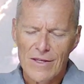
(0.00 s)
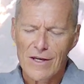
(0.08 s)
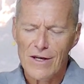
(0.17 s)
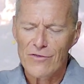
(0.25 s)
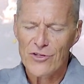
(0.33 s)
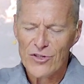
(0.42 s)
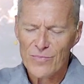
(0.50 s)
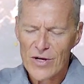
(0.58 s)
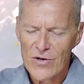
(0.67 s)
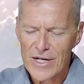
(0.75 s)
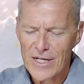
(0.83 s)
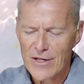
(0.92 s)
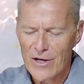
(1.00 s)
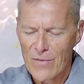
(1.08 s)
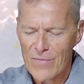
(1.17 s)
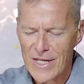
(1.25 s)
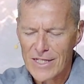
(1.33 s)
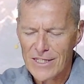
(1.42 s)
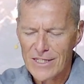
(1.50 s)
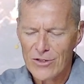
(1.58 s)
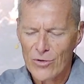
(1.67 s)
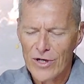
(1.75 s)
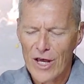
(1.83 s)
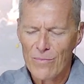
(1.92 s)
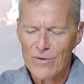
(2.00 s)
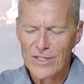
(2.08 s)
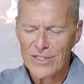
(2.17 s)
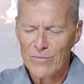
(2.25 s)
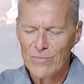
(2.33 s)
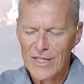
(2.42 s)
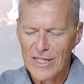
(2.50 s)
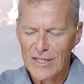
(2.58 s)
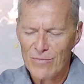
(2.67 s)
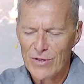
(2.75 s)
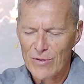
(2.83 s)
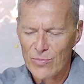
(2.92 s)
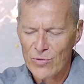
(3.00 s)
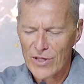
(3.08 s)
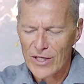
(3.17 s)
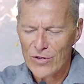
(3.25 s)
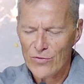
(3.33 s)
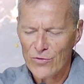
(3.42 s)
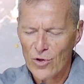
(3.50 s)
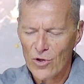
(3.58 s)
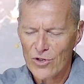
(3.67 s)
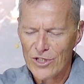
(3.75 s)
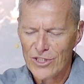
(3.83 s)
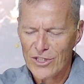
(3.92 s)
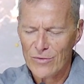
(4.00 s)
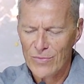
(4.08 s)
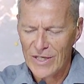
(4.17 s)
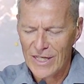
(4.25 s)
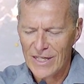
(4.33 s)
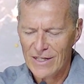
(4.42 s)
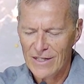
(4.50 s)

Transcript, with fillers: of the Spirit in our midst. Lord, help us to be the people that you've called us to be.